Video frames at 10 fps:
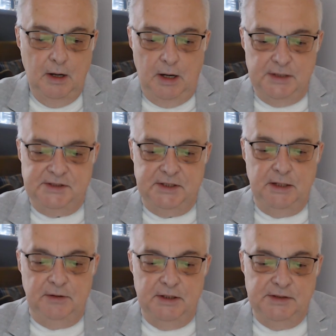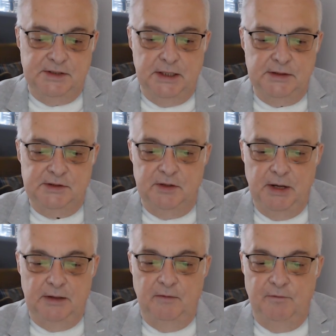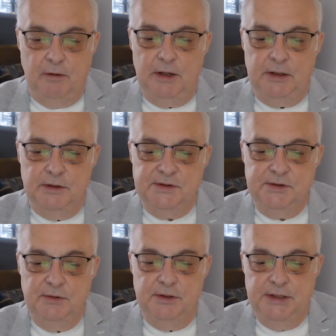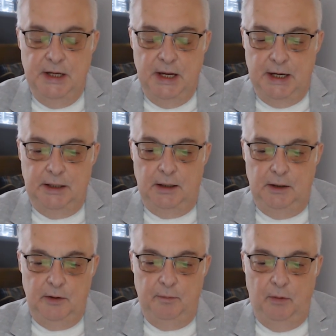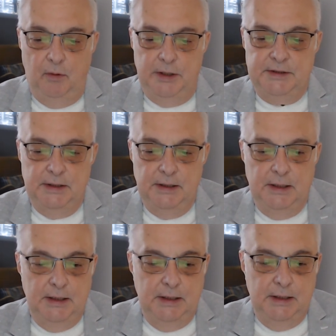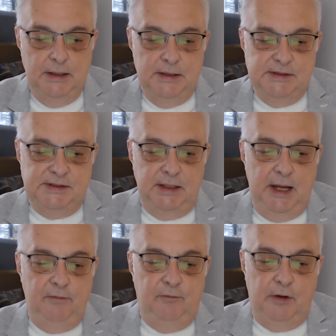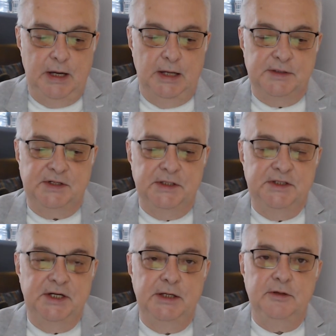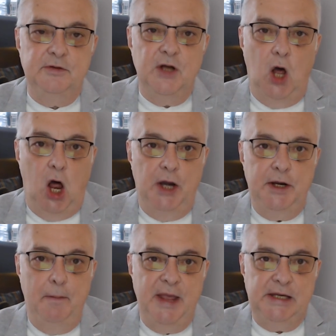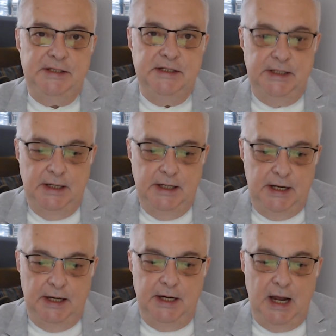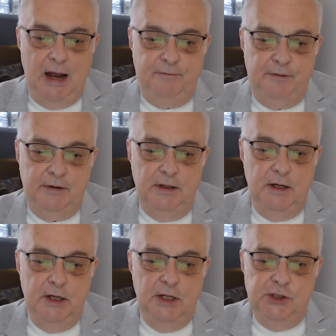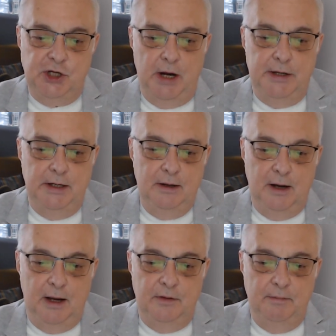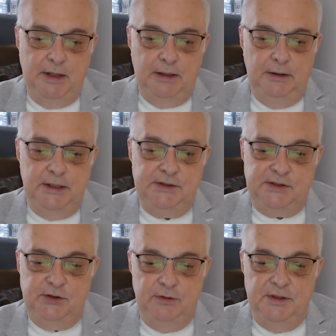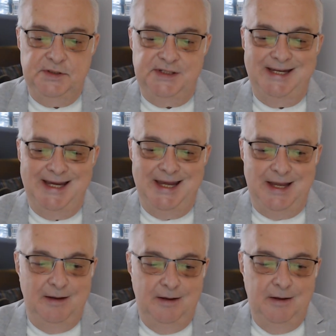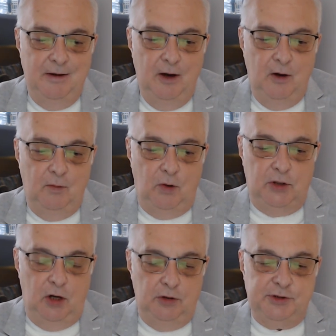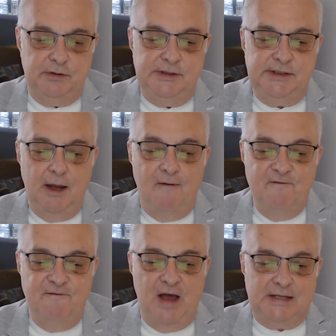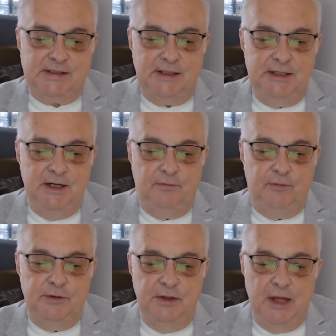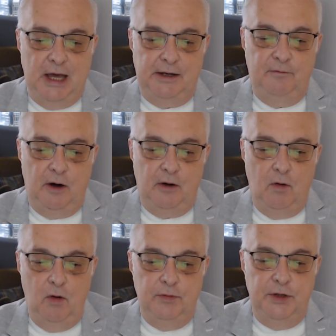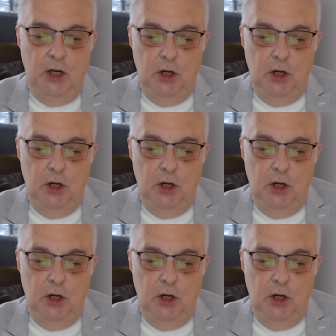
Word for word: I state these things to make a very concerted and clear point. Slavery has continued unabated in Africa, China, and the Middle East to this day, where cultures vastly different to that of our own